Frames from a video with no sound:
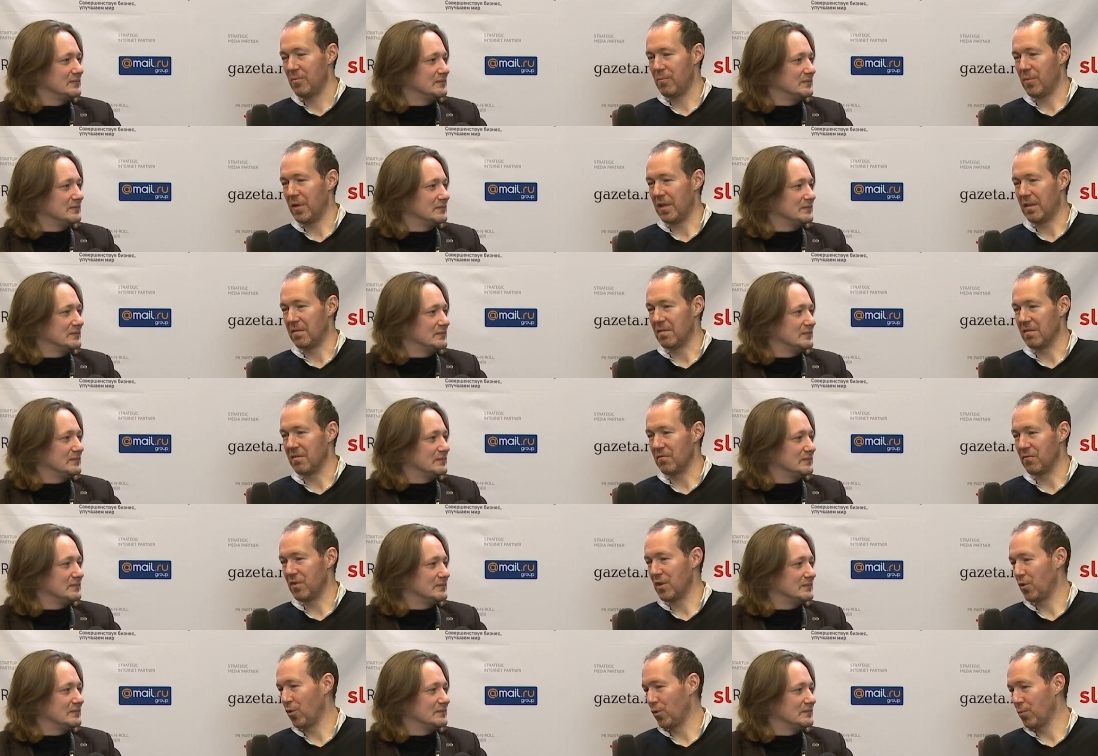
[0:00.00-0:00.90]
Speaker 1: but
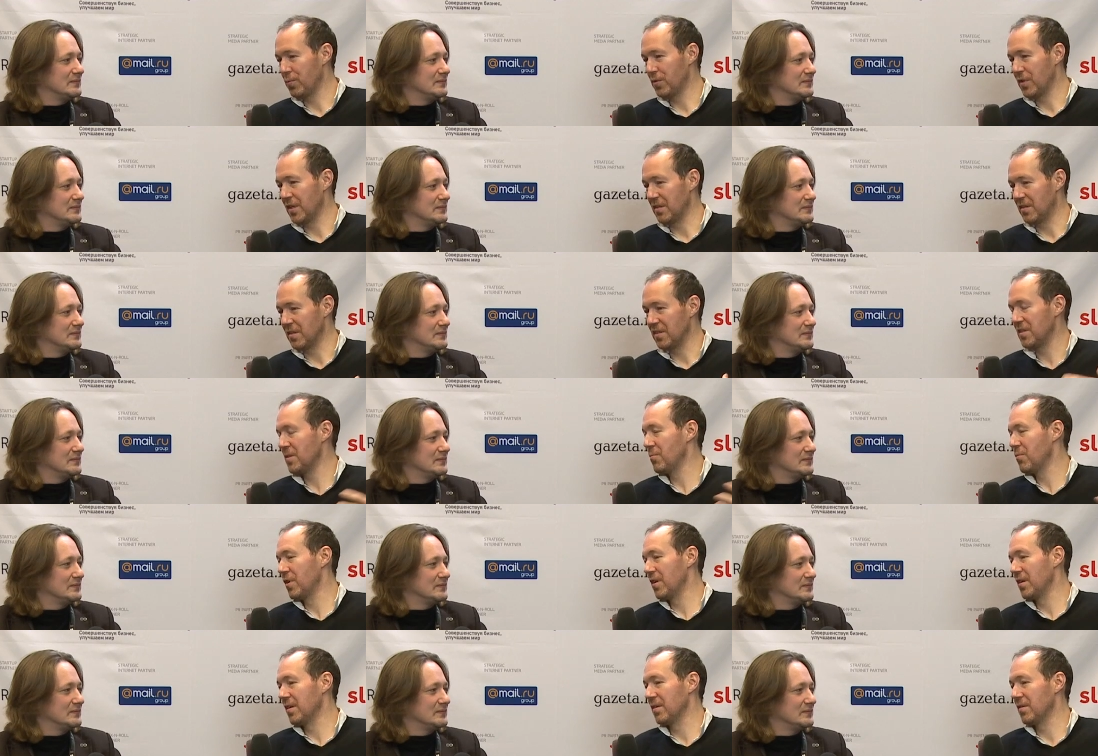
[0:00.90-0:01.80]
we hope that the
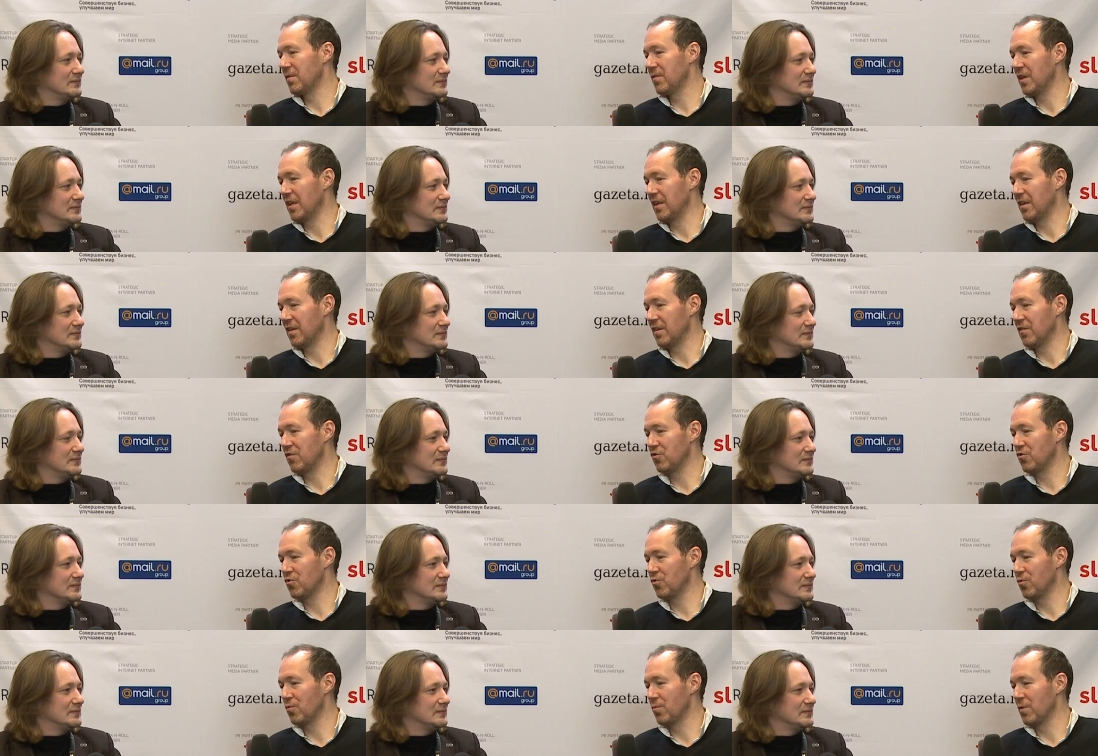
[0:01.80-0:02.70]
similar thing is
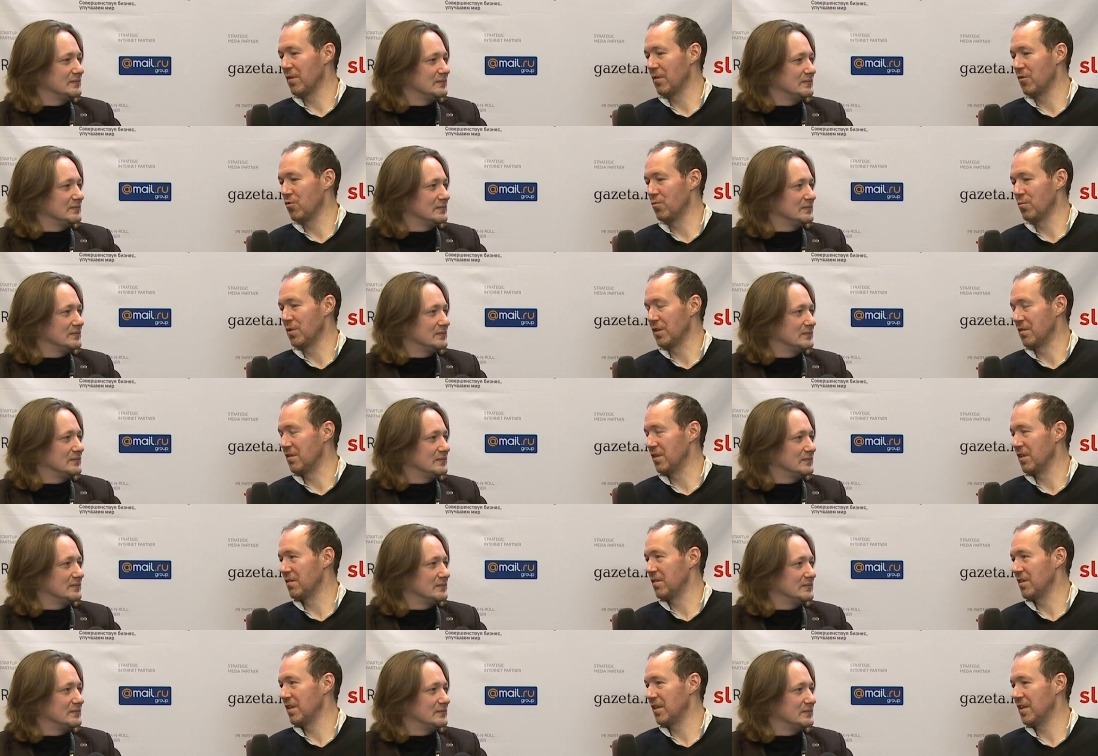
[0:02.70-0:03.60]
true with Lumi, that
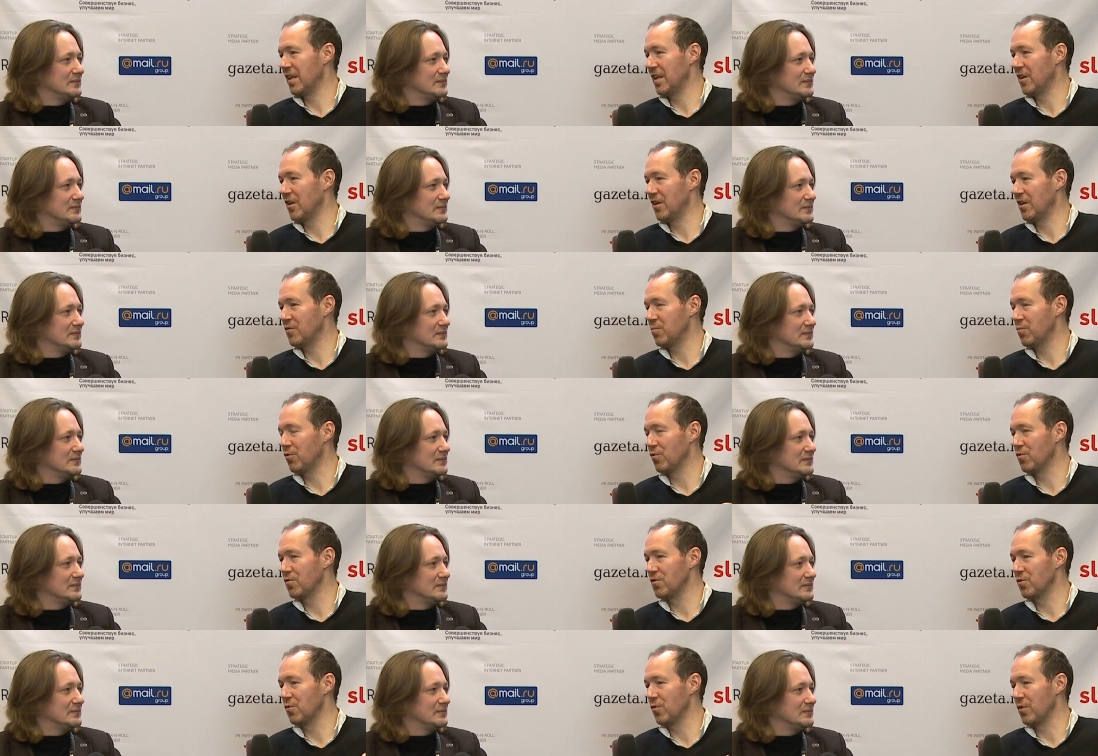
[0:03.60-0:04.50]
it can
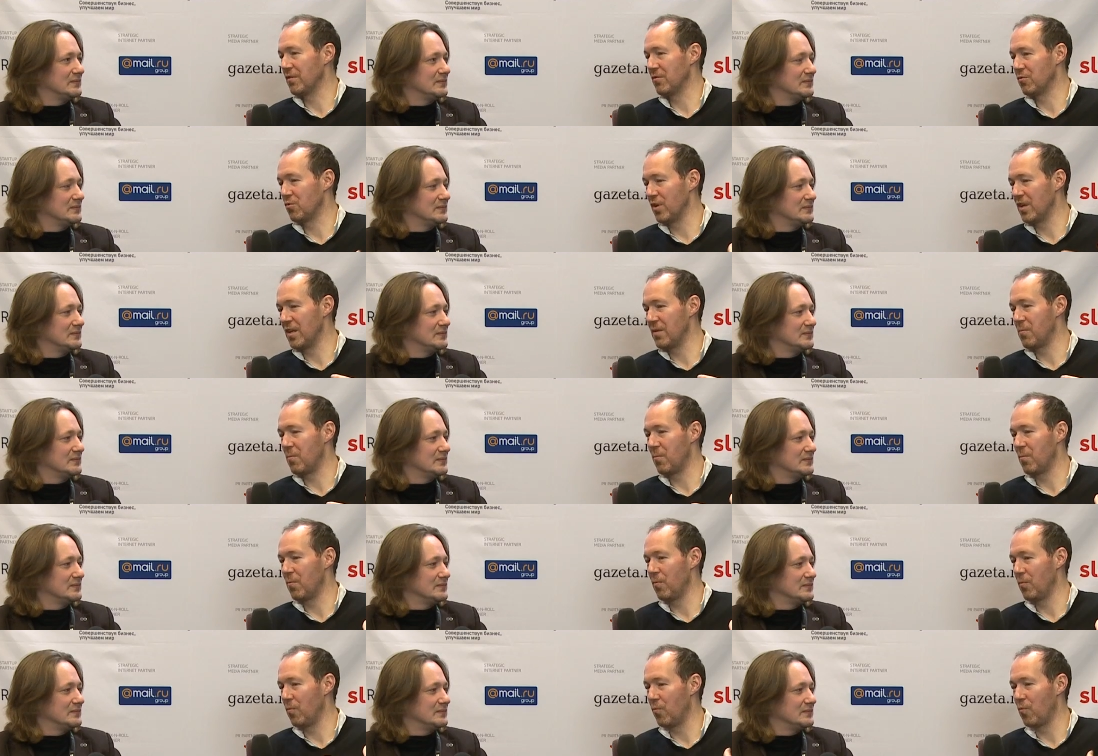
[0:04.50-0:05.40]
expose you and really
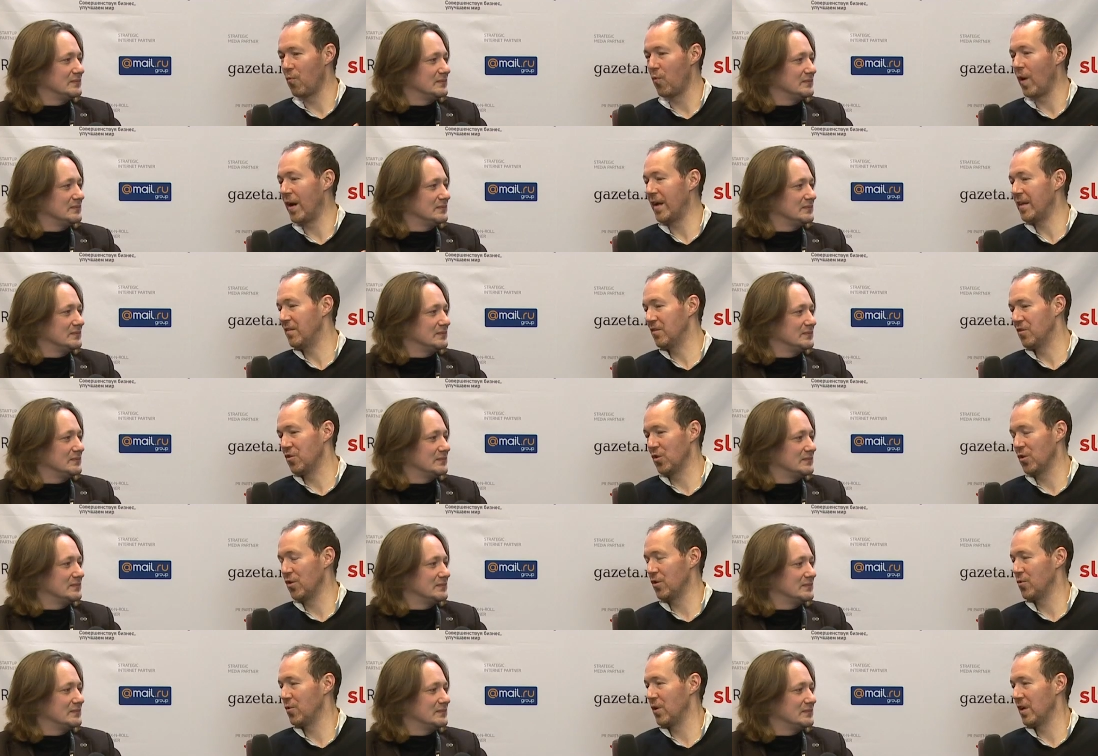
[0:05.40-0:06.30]
widen your
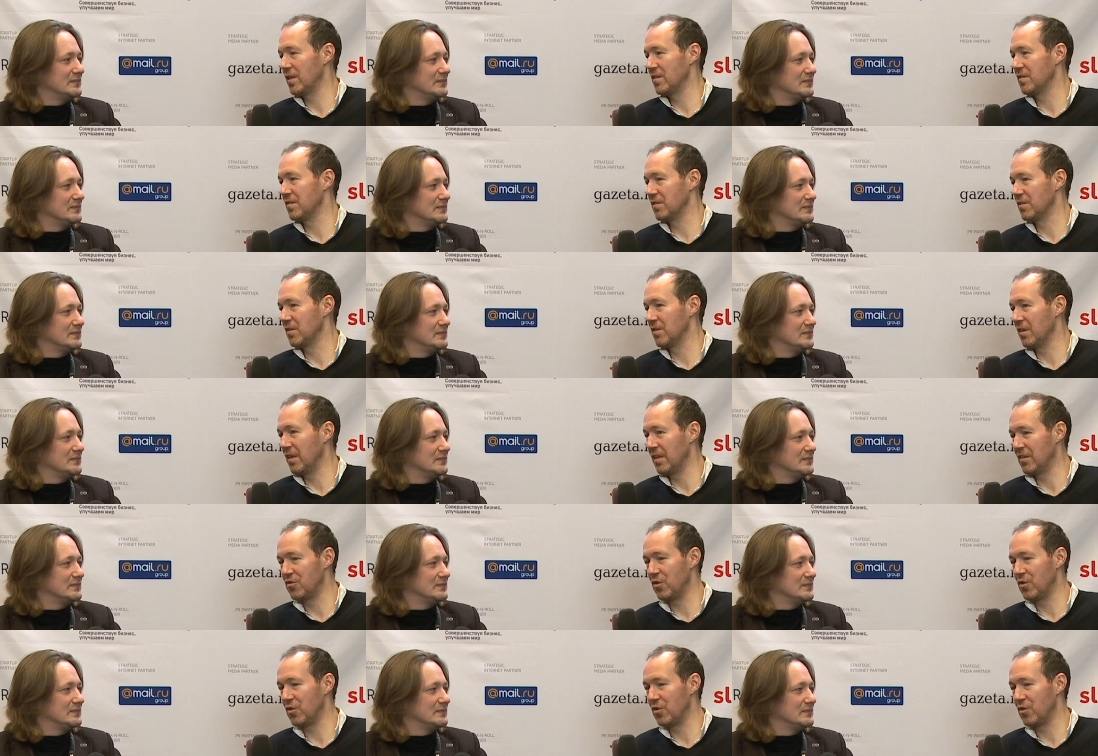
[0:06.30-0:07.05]
horizon and